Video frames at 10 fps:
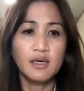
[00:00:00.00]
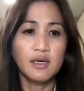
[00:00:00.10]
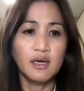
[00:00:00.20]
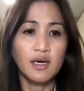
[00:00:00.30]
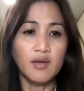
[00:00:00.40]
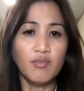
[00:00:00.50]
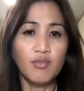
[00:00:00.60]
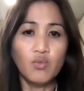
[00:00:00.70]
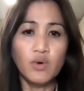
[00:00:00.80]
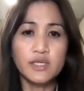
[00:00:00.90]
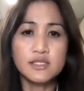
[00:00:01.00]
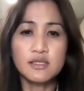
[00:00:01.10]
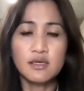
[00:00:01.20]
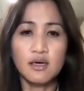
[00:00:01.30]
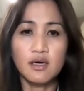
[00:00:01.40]
What
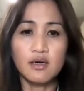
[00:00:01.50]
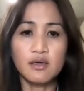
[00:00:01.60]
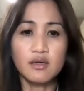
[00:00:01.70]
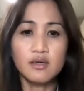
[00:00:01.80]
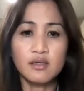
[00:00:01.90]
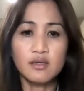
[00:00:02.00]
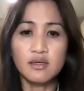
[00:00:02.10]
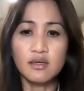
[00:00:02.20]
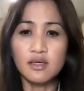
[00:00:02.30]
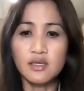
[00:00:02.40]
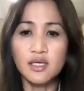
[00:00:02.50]
are the